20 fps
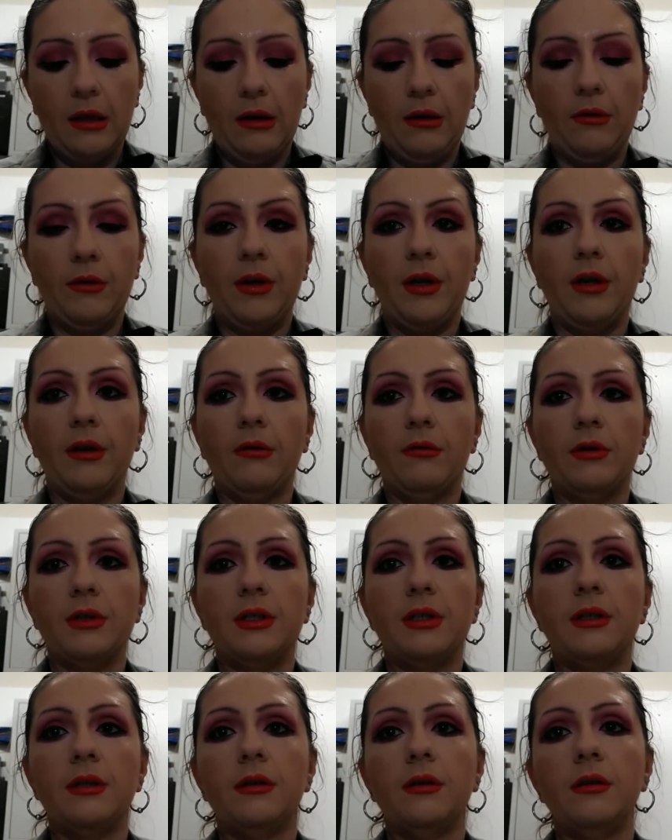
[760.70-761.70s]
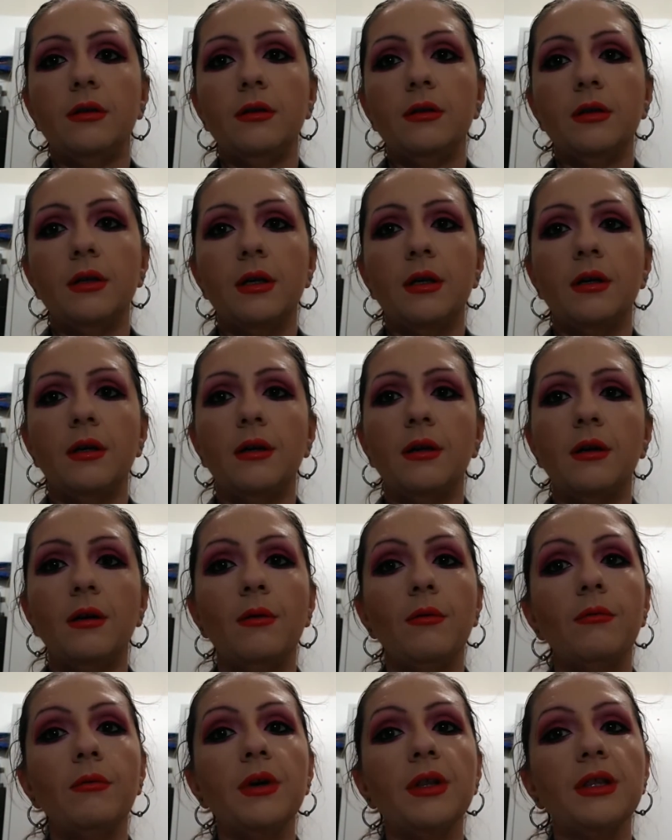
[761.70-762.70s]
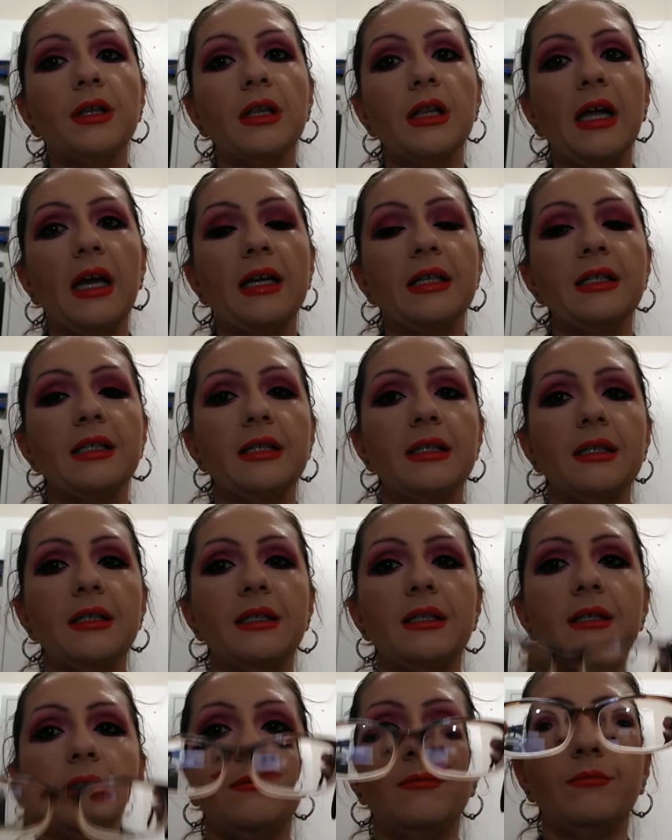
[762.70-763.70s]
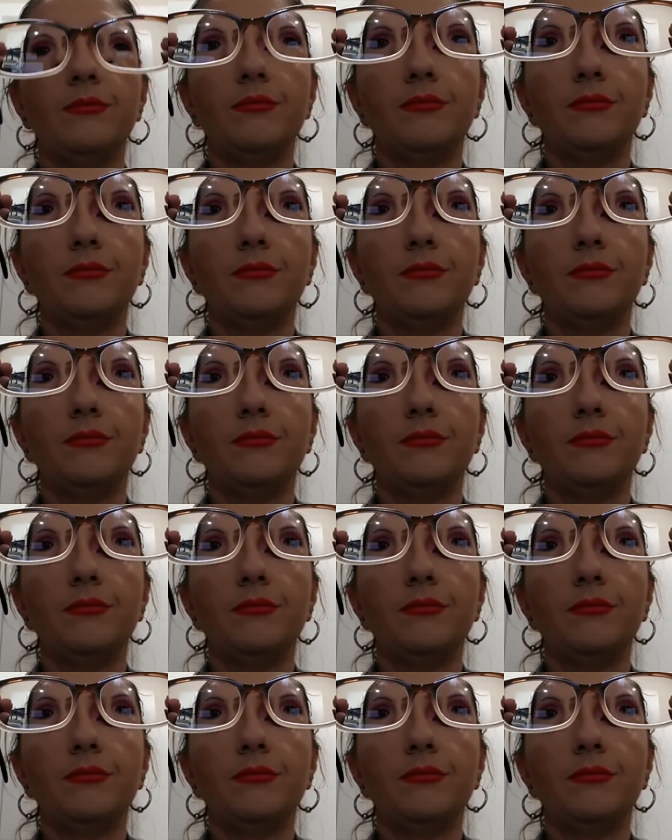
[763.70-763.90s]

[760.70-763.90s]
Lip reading: Now here is the look with glasses.